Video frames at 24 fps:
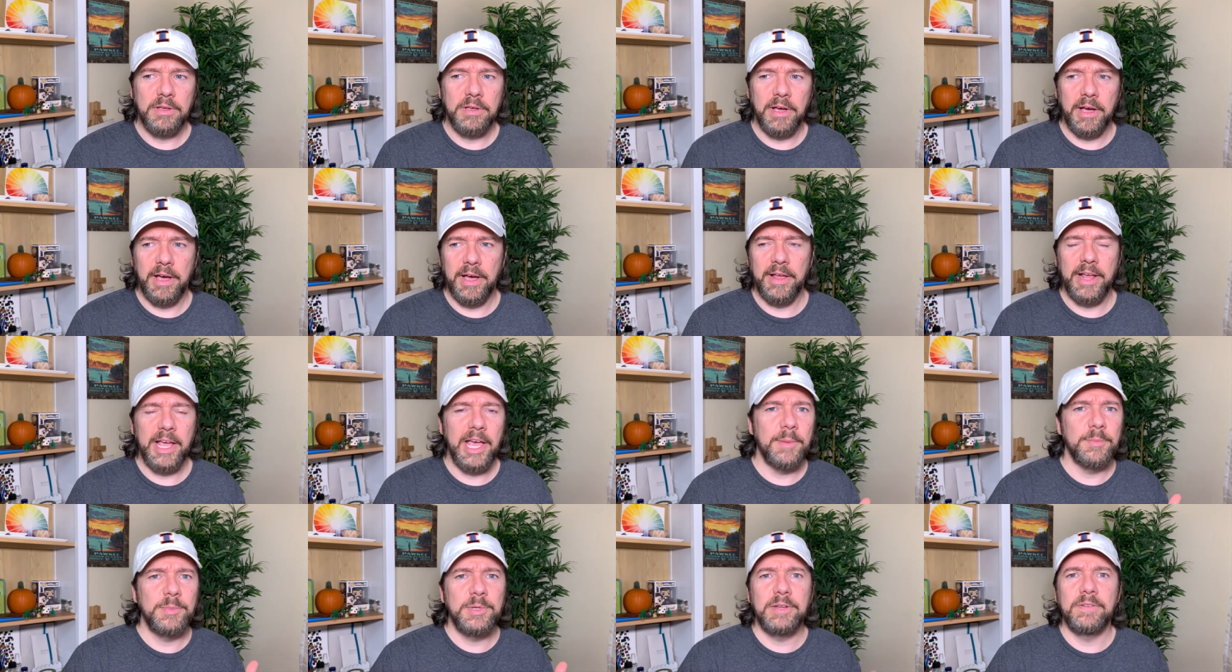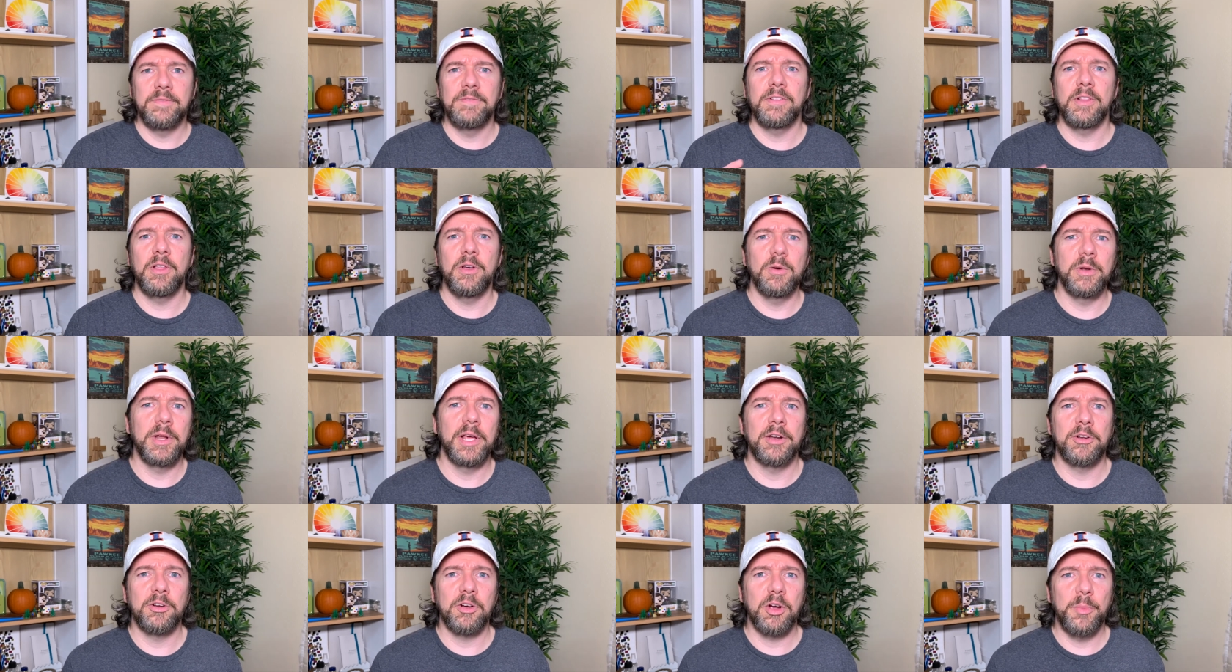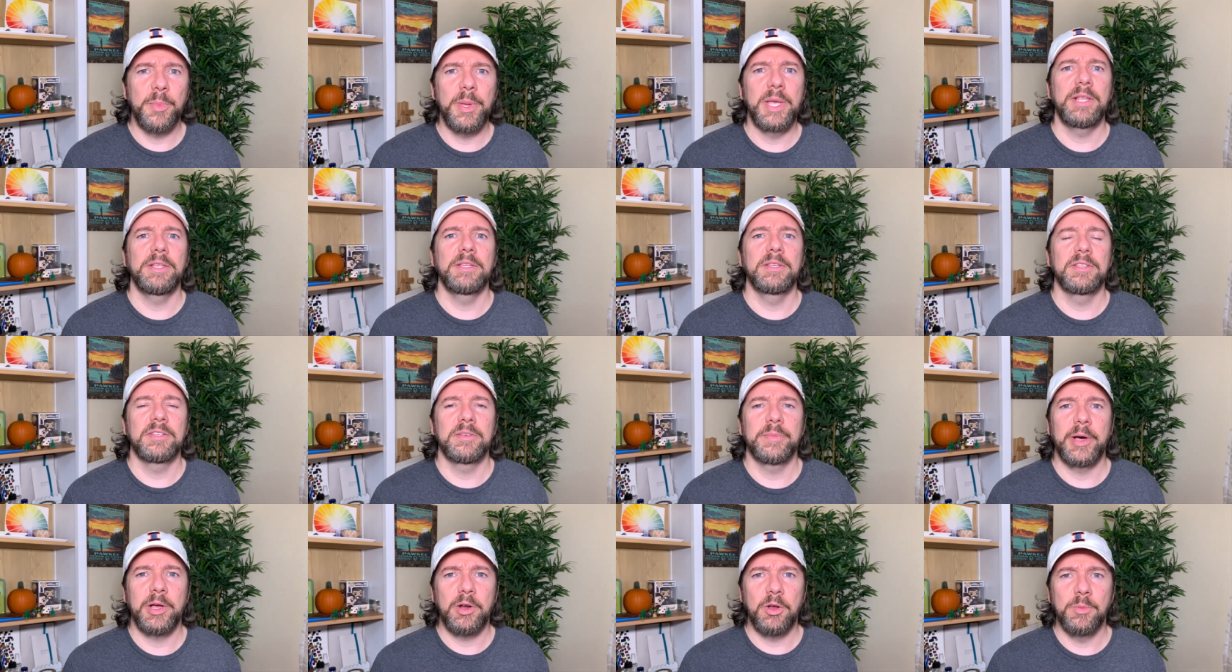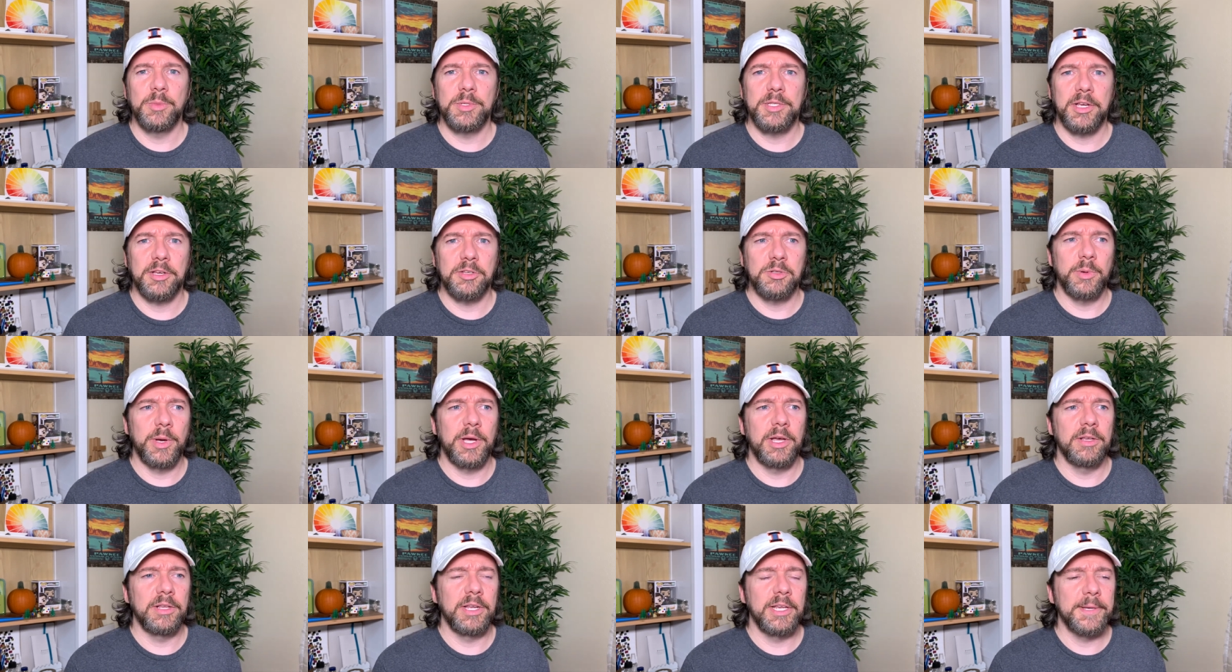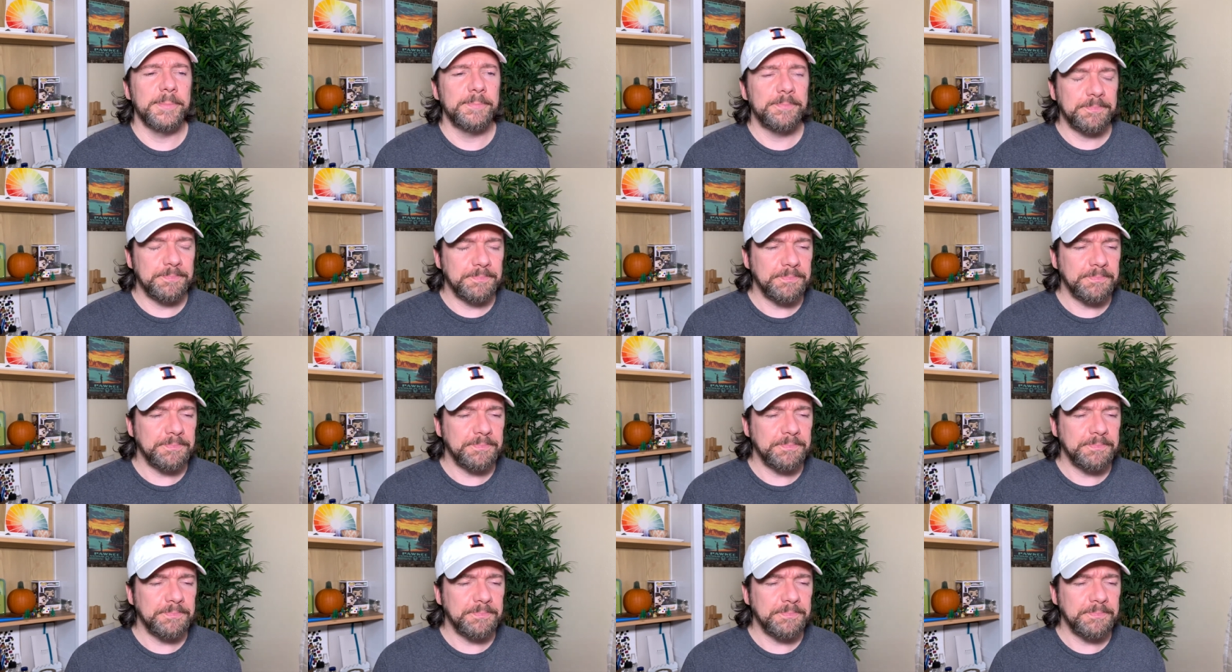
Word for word: ebbed and flowed on her opinions about homosexuality.